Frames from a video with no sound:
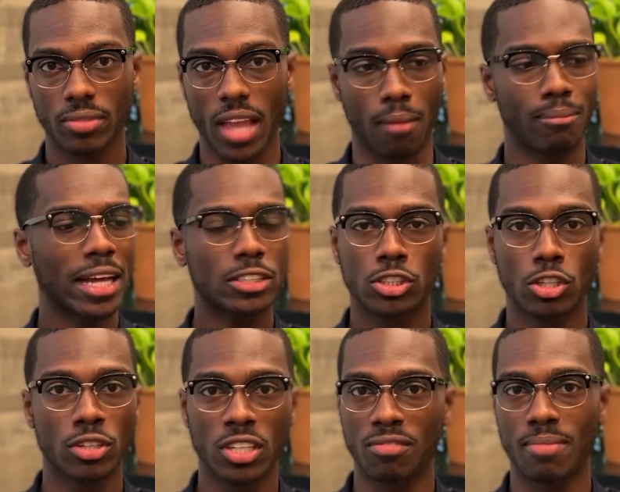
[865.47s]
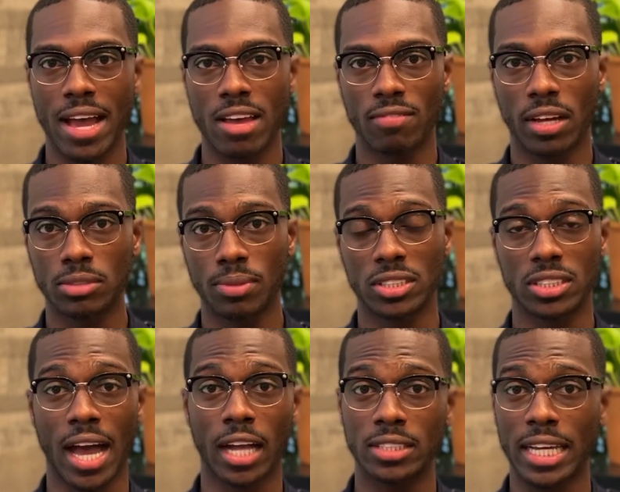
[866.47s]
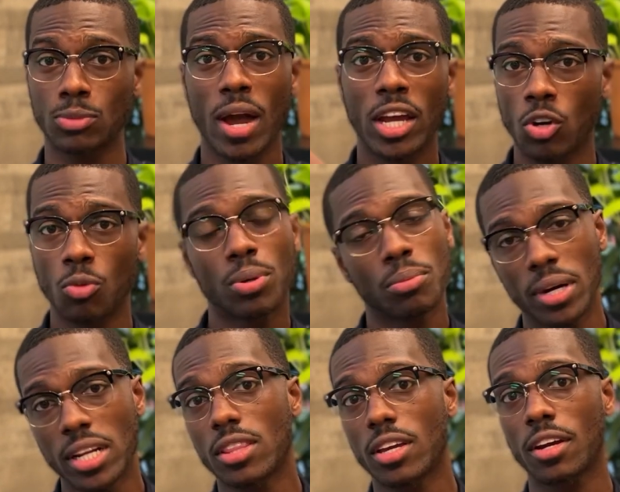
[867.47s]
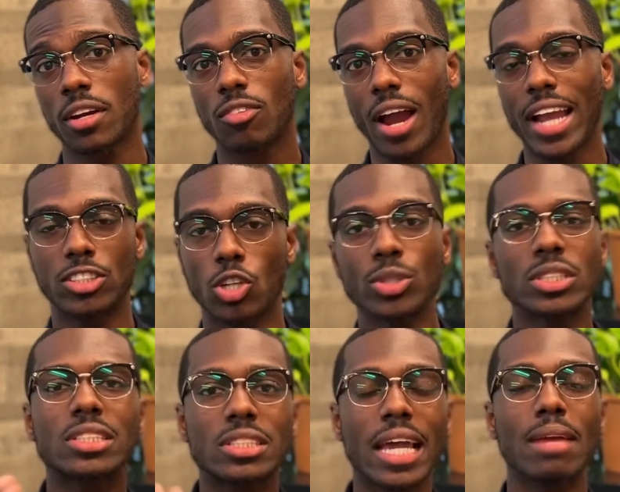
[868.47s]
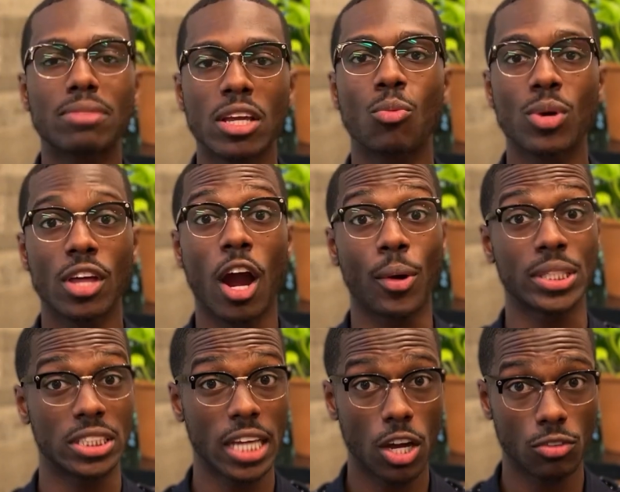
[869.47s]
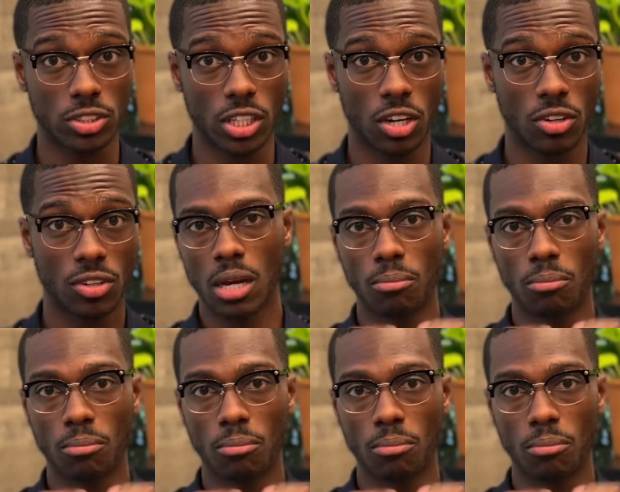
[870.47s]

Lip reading: I'm not certain of my investment in stocks. That's why I don't put money there, right? And so it's the same thing with ourselves, though.